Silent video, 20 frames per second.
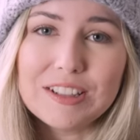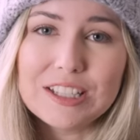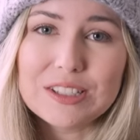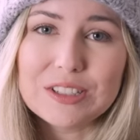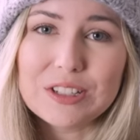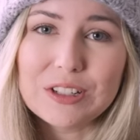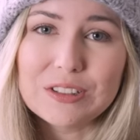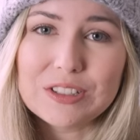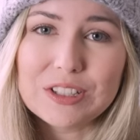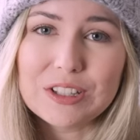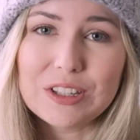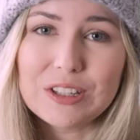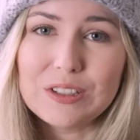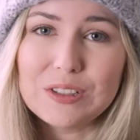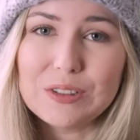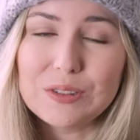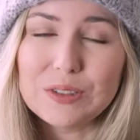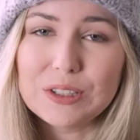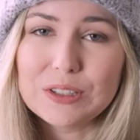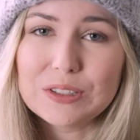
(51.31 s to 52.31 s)
start to the
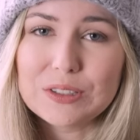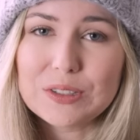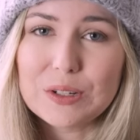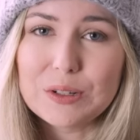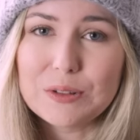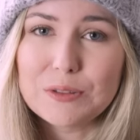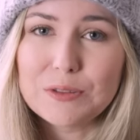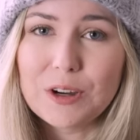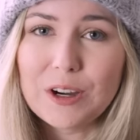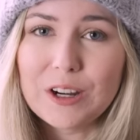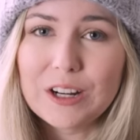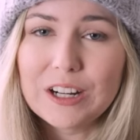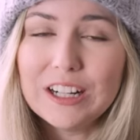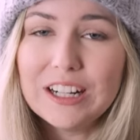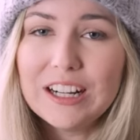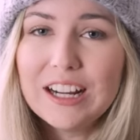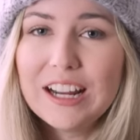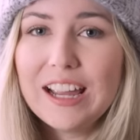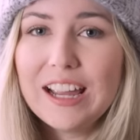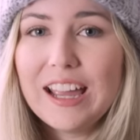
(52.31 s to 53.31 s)
new year so far.